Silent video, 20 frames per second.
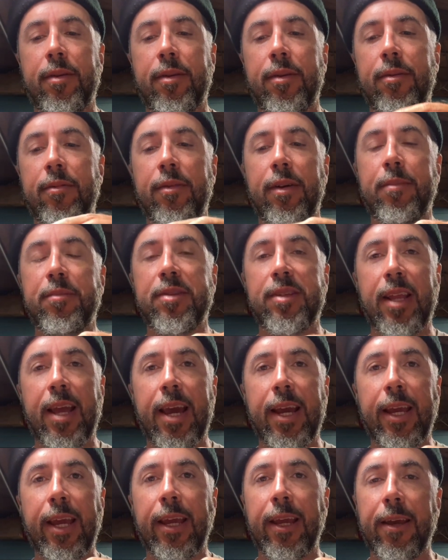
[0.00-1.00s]
rip
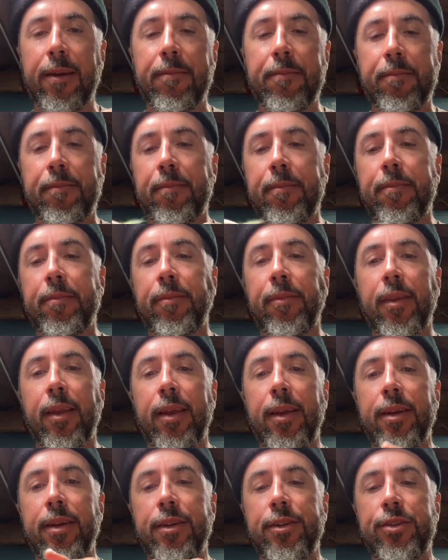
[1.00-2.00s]
stacking it,
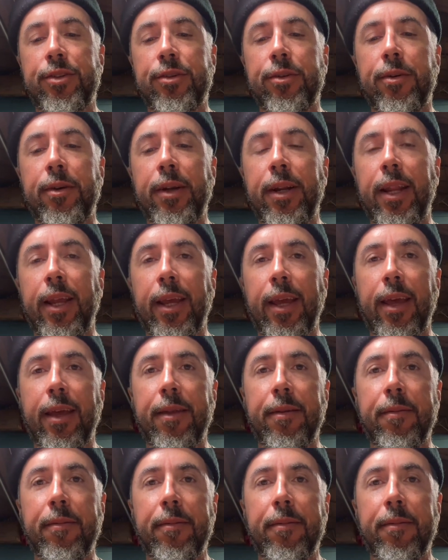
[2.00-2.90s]
shortening it.